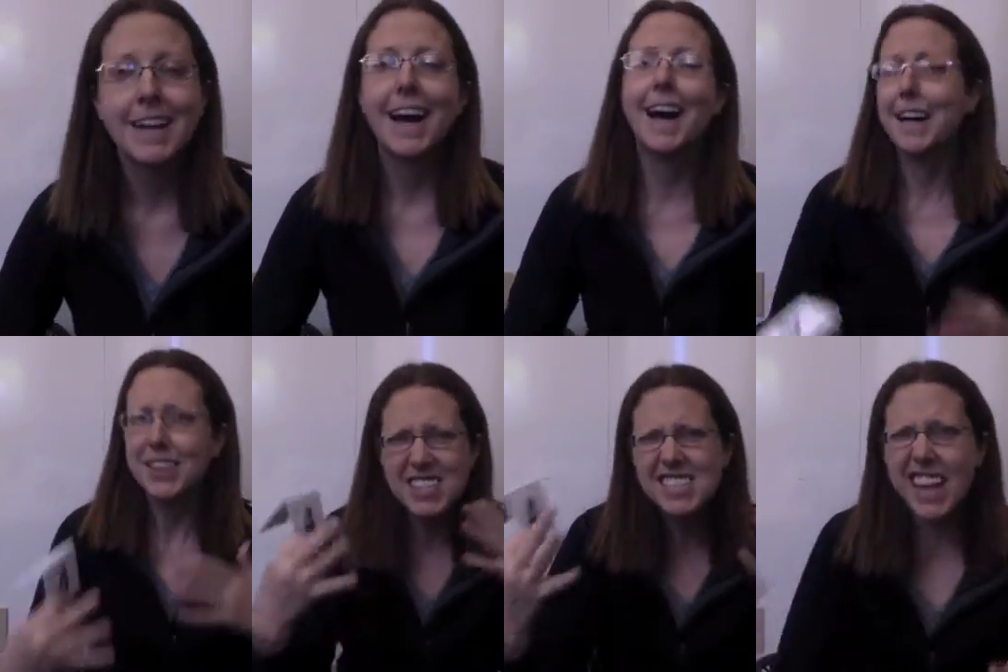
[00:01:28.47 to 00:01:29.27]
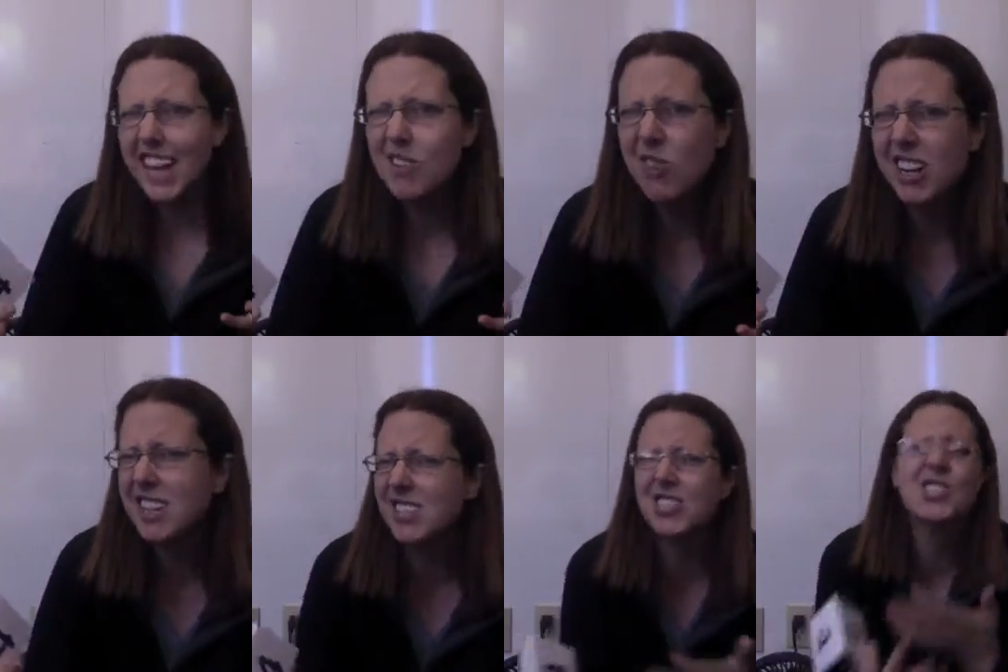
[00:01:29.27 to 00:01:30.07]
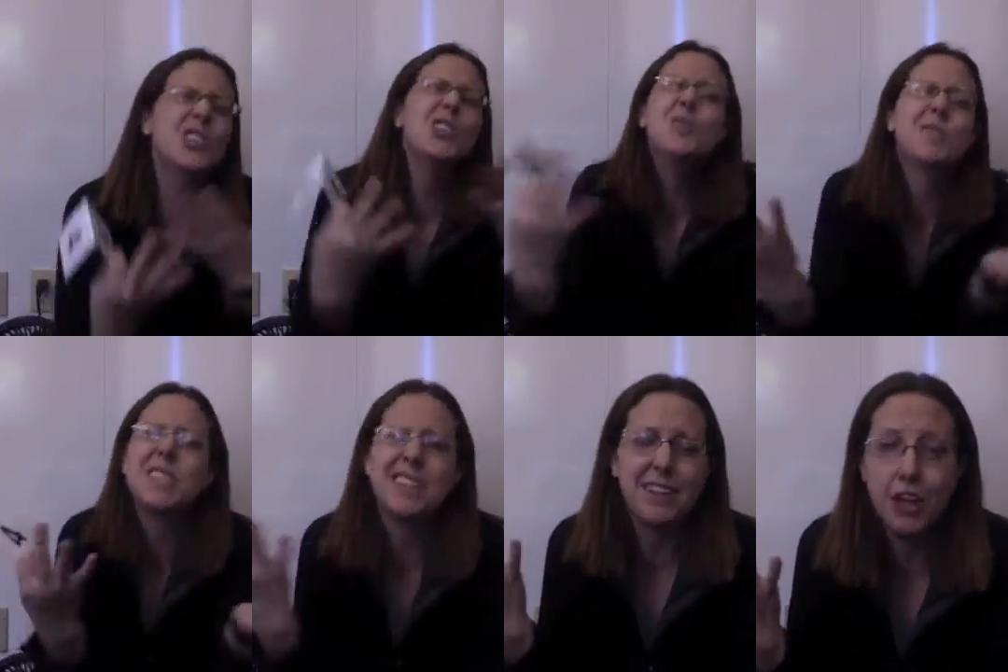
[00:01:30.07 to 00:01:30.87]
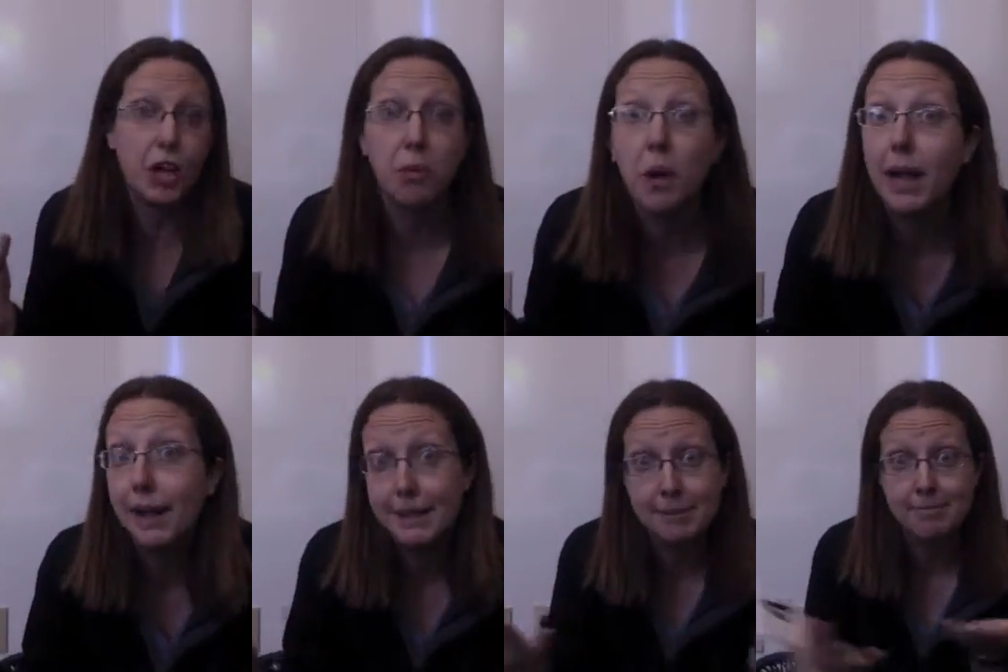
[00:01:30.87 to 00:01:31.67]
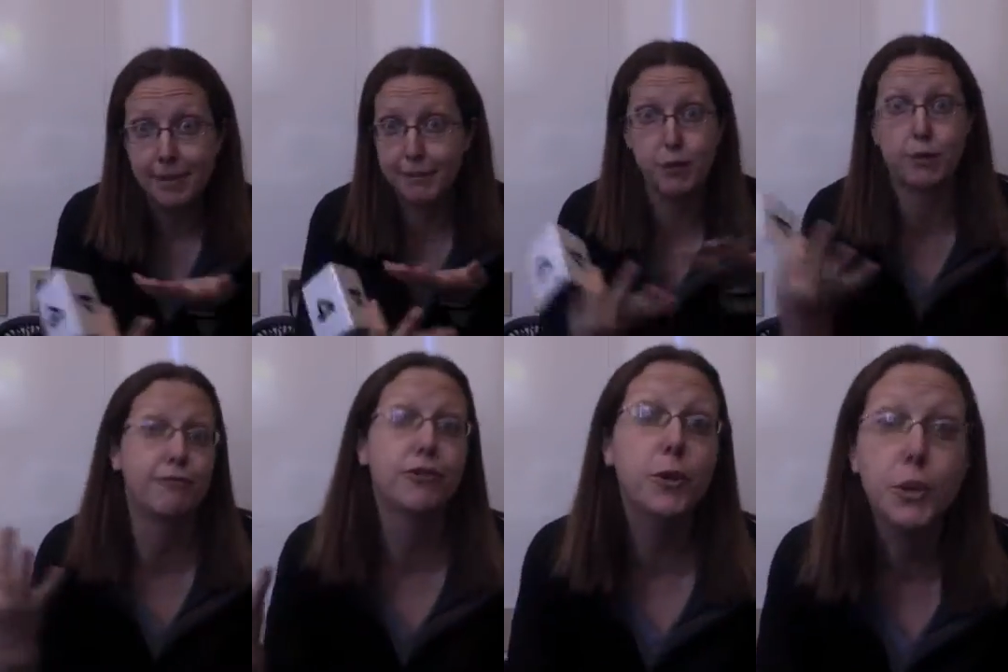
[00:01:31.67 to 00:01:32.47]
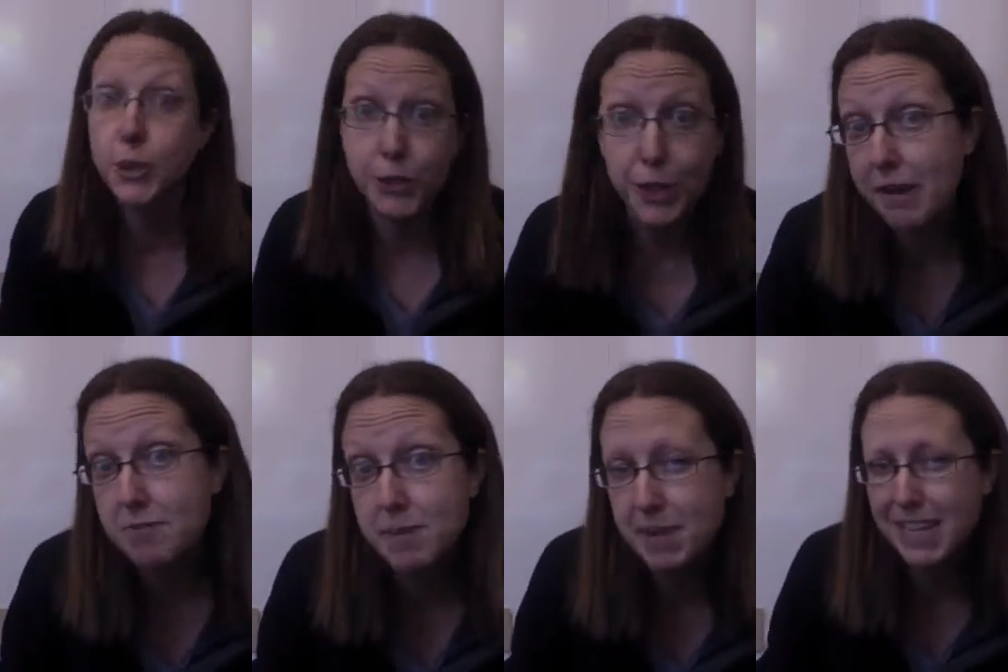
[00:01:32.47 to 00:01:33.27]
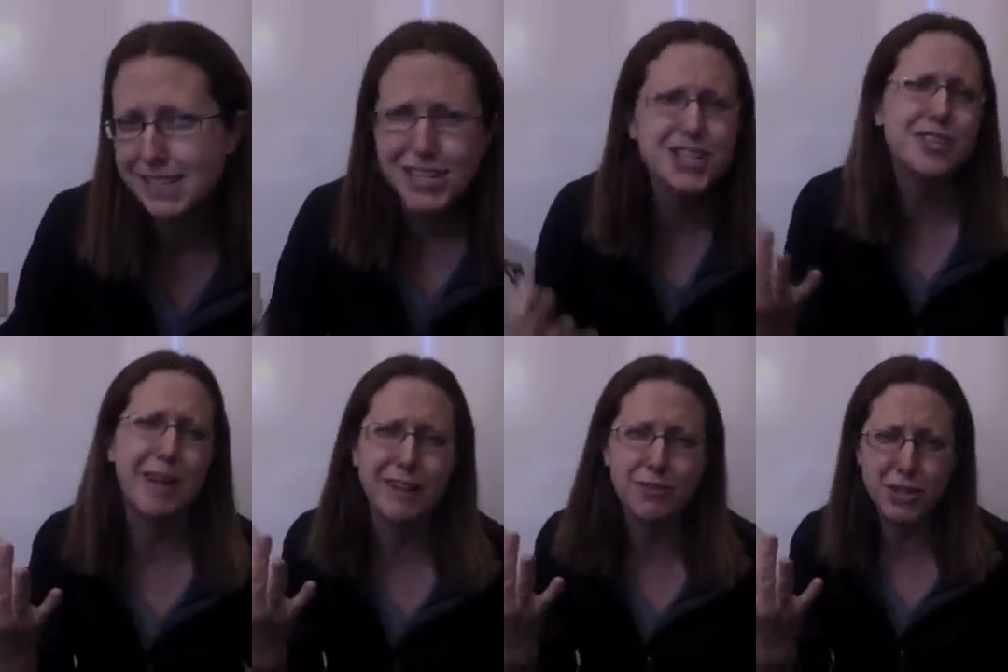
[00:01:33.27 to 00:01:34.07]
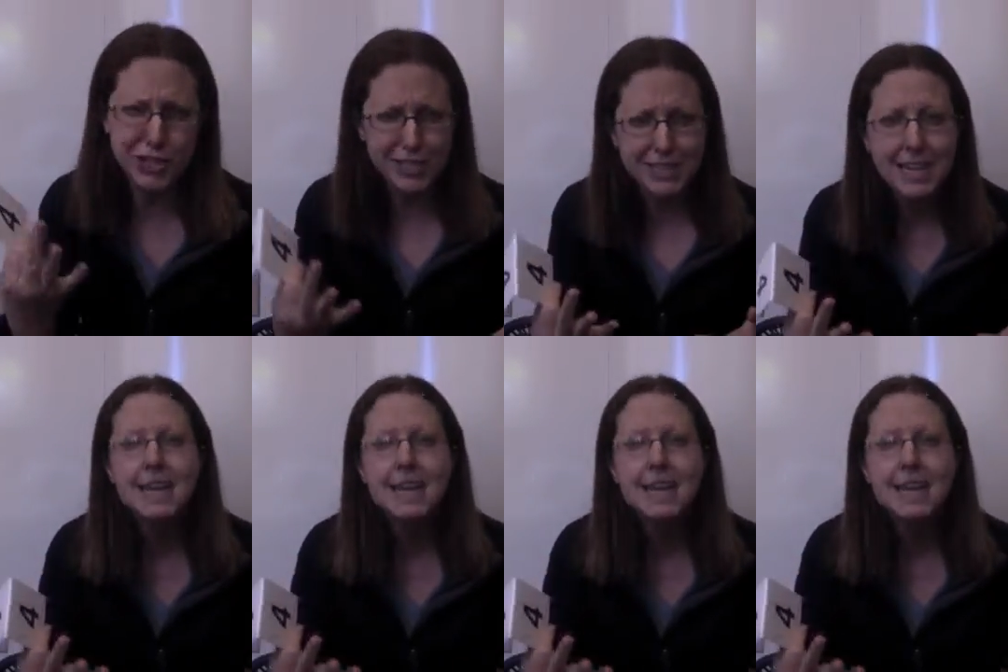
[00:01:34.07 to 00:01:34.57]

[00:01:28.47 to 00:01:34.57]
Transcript: Uh, the second one assumes that, you know, well, if you're a fool or you haven't been paying attention, you might have questions.